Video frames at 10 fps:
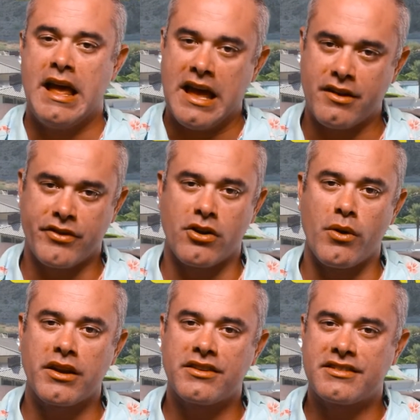And if you're
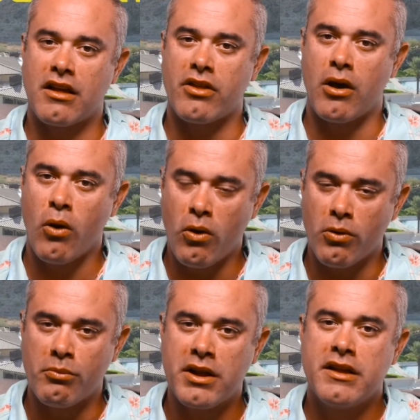going to sell the
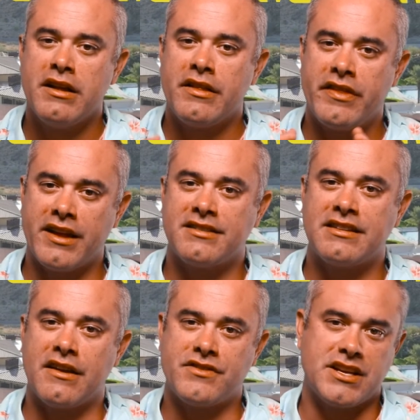home, that
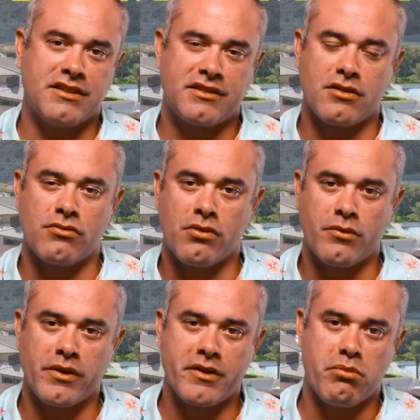CFD is gonna
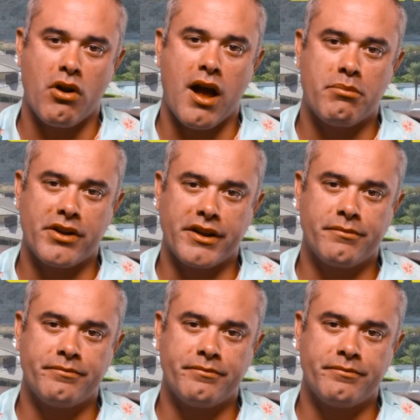run with the property.